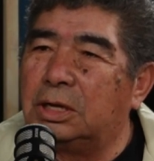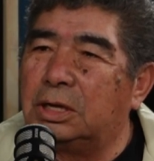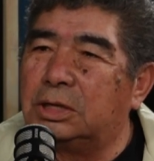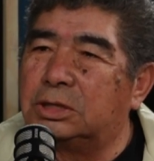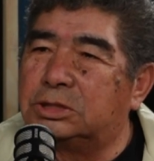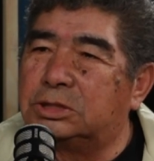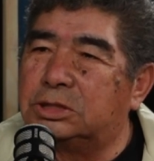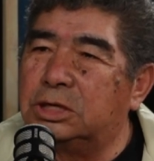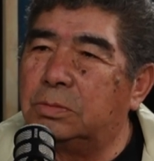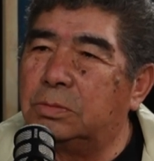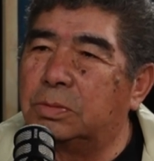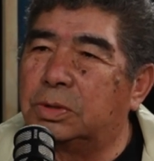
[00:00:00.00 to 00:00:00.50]

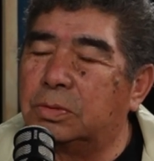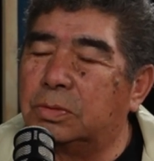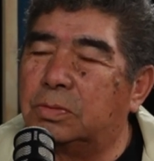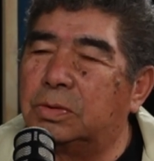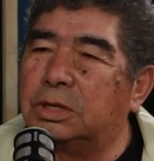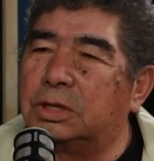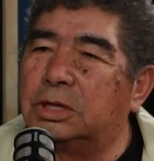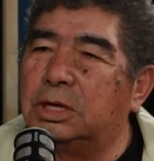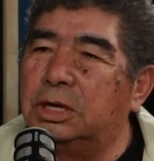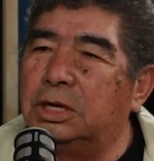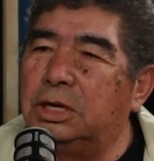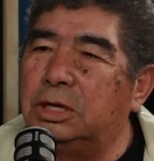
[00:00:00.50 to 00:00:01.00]
Same thing
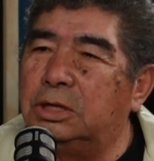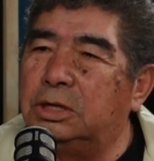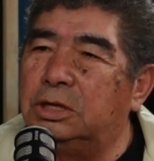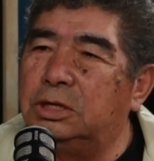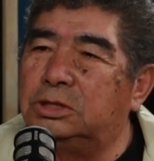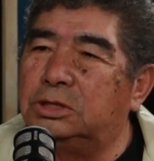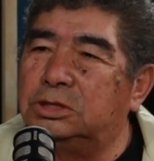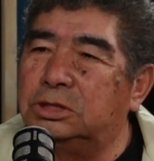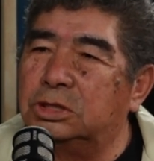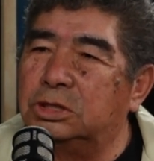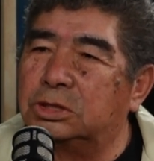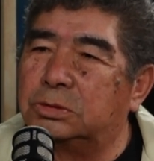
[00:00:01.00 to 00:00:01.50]
with the
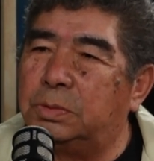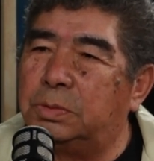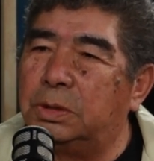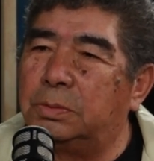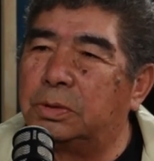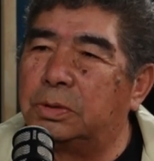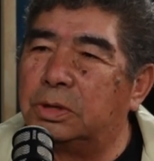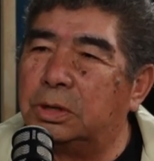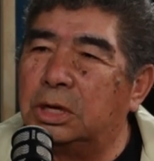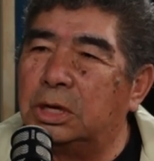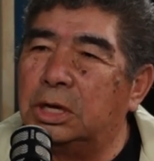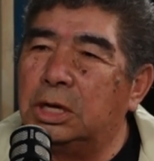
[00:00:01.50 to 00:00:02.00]
indigenous yep.
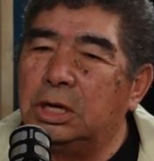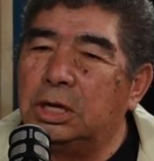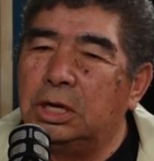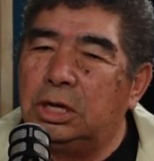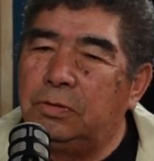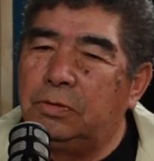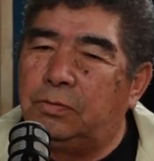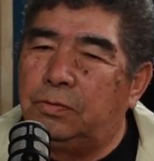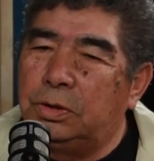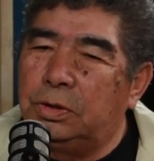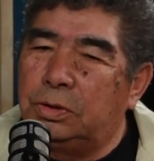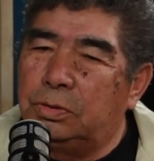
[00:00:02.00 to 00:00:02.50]
people.
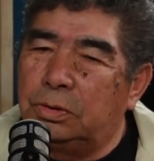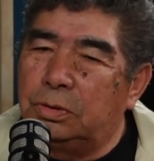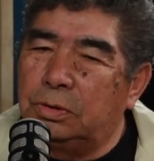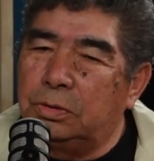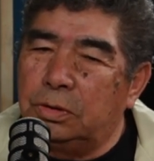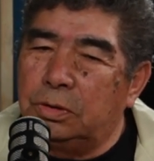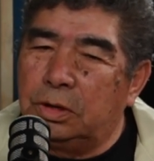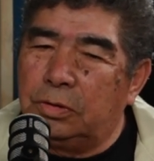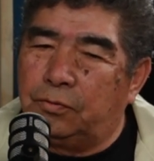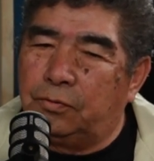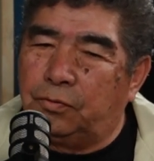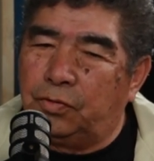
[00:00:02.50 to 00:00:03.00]
If we
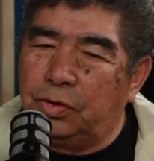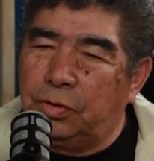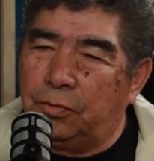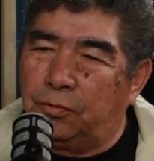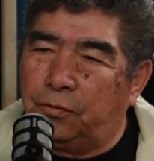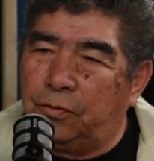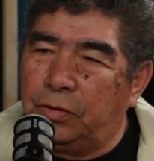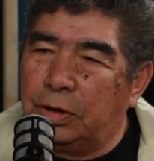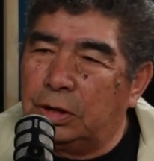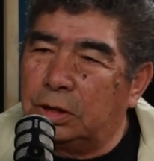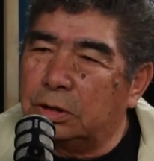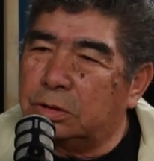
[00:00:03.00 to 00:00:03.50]
don't, if we
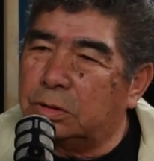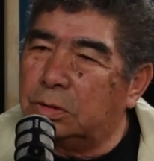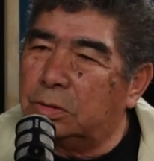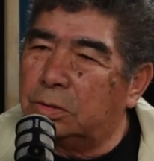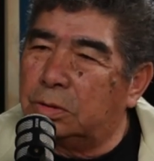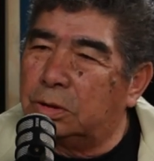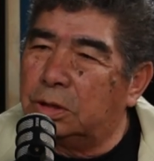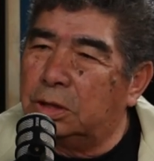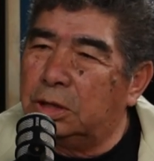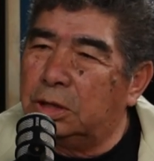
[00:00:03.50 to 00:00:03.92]
fail to